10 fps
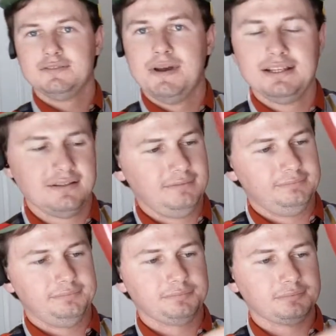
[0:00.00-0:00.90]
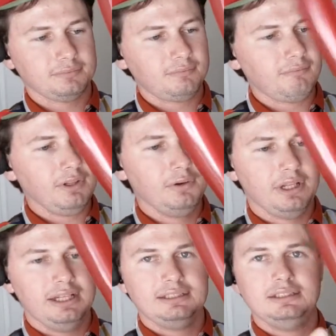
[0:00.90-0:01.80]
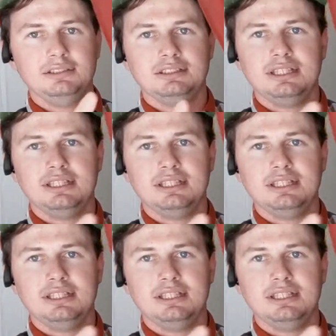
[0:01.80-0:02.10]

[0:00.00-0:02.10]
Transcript: this mess. What I like to do is